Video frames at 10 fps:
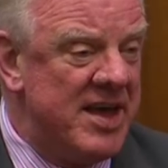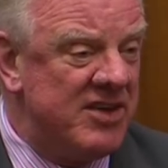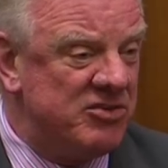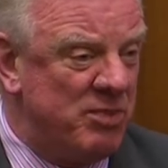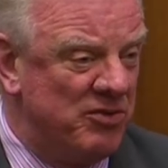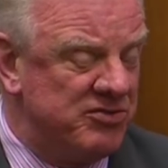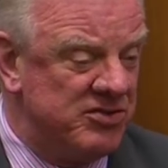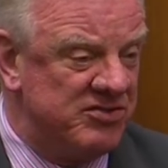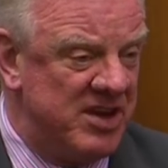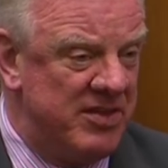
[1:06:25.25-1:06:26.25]
that their
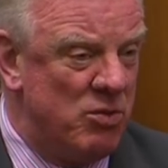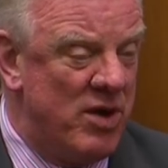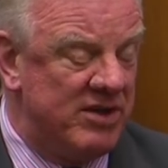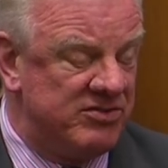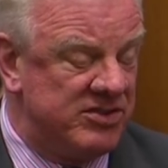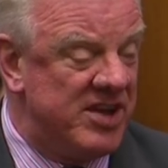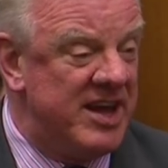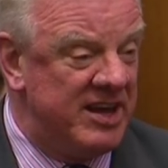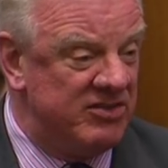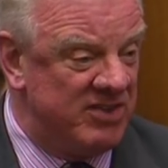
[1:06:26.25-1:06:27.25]
sponsors in the
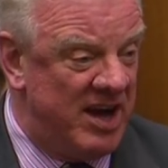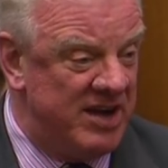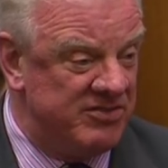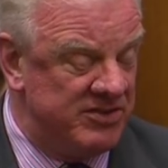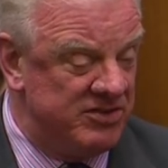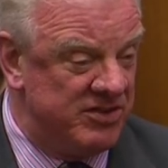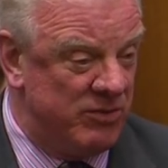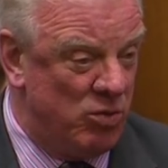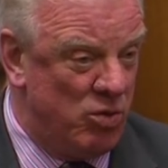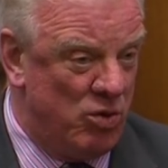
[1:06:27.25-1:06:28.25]
West are taking sides in
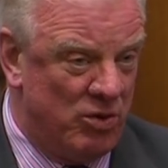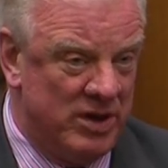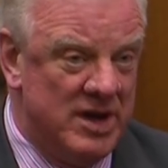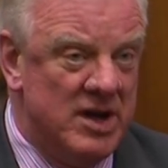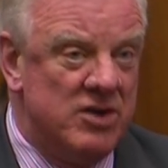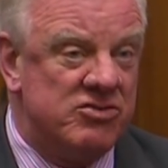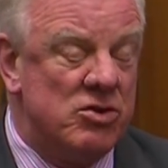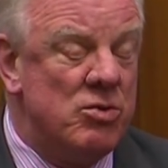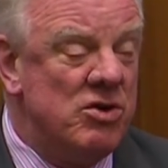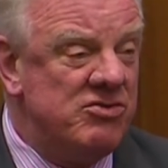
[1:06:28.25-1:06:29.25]
the civil war?
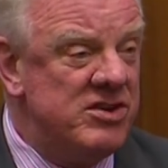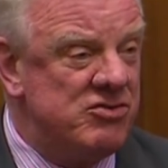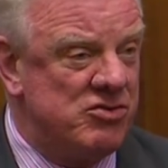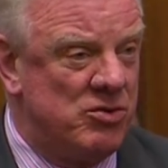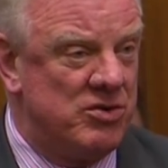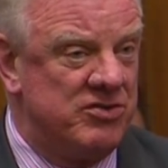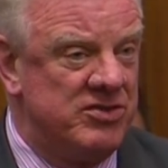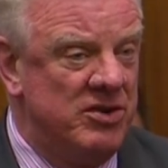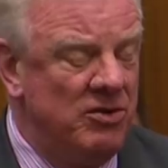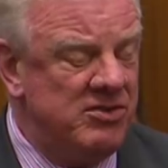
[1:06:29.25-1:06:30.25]
So will she
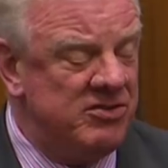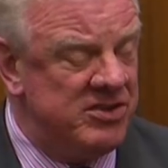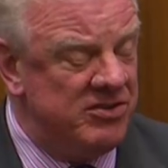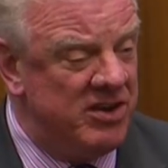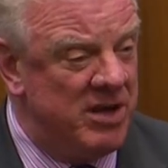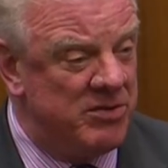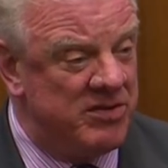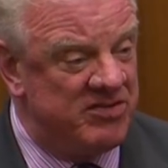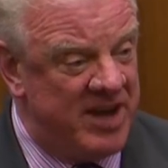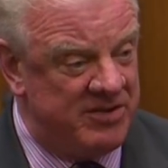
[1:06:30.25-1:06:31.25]
assure us that not just in
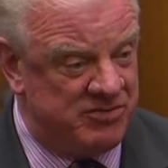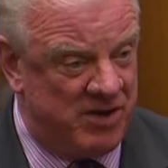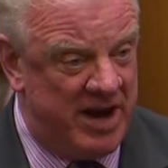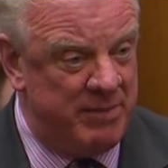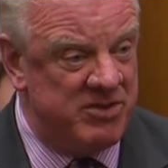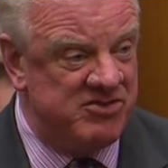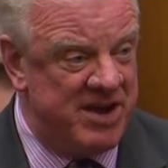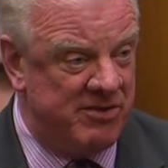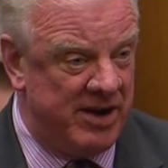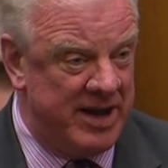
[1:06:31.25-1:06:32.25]
terms of this airstrike,
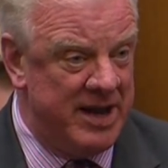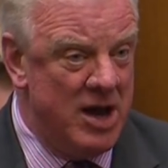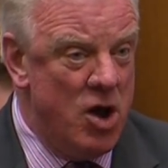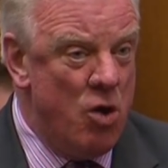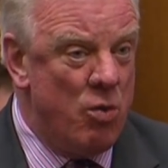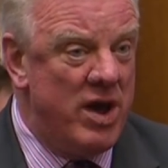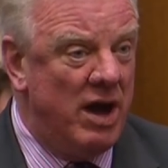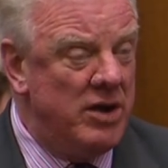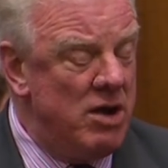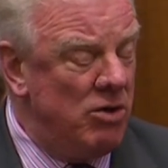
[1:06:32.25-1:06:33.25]
but generally,
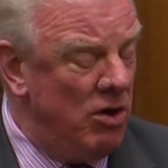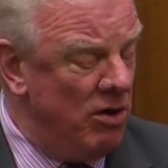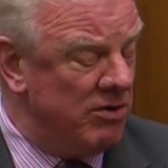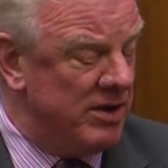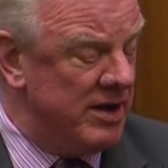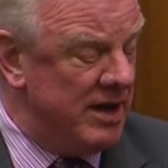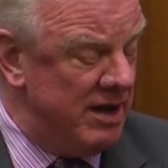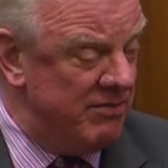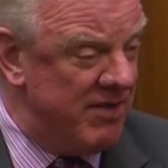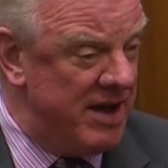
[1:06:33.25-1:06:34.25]
we are no
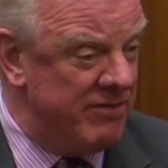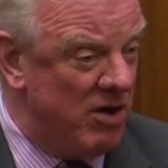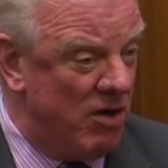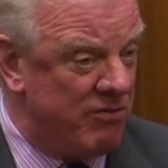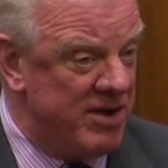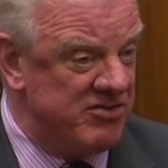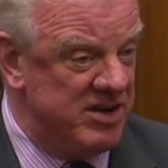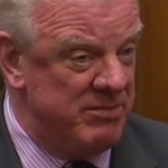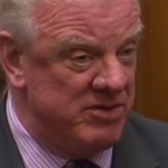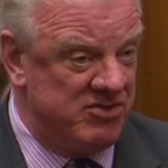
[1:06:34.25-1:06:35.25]
longer in favour of
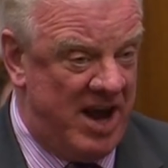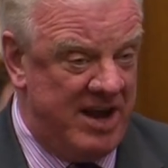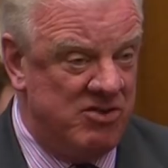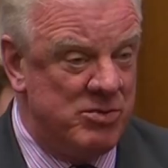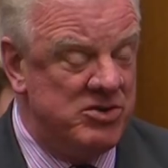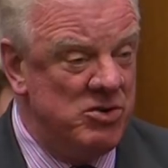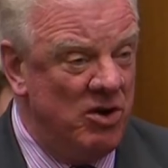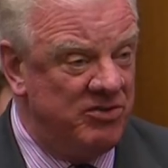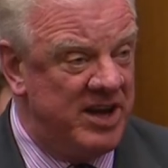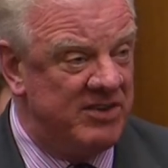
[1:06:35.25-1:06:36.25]
regime change,
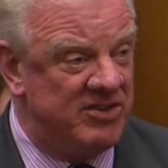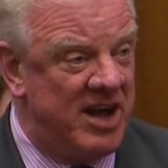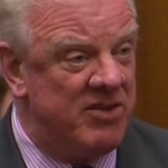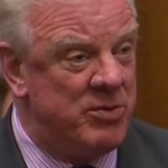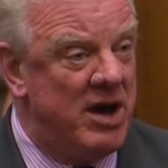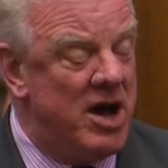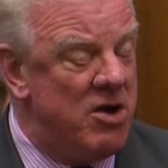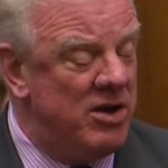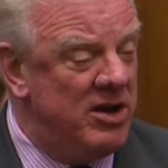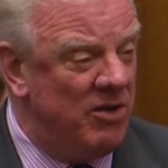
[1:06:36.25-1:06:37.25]
we do not take sides,
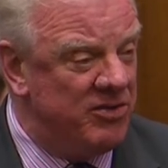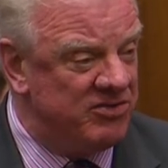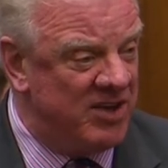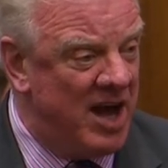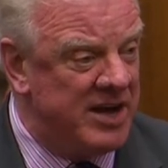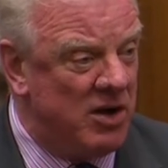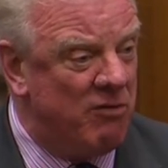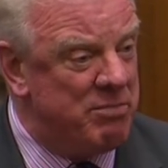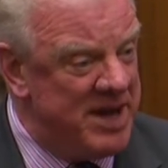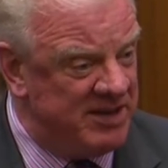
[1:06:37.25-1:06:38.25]
we are only on the
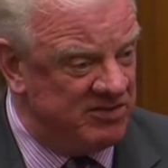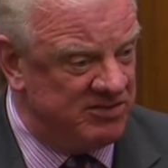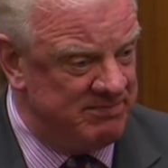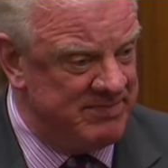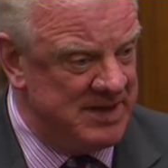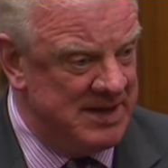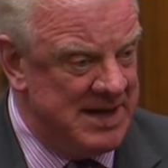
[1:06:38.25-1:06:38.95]
side of peace?